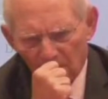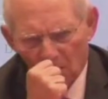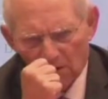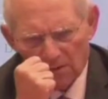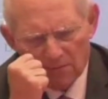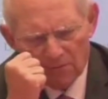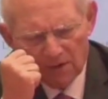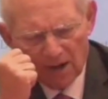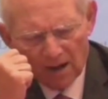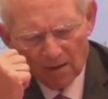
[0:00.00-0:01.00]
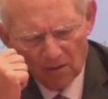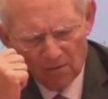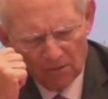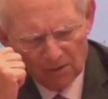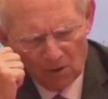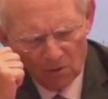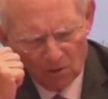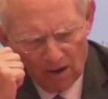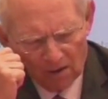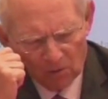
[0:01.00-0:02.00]
we don't
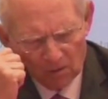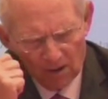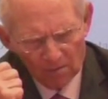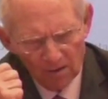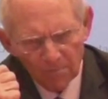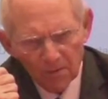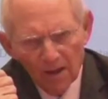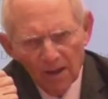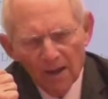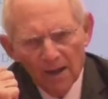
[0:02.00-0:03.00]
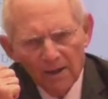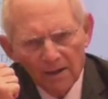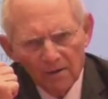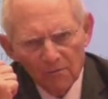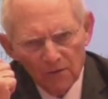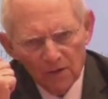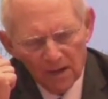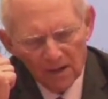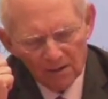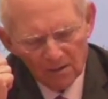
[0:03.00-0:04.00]
stand together, and if we
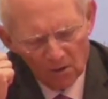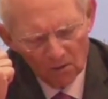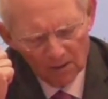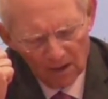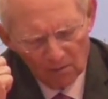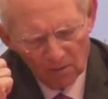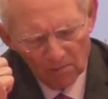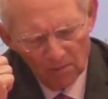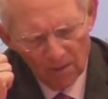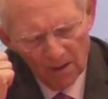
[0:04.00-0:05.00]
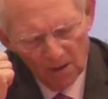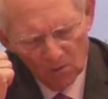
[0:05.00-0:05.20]
don't get the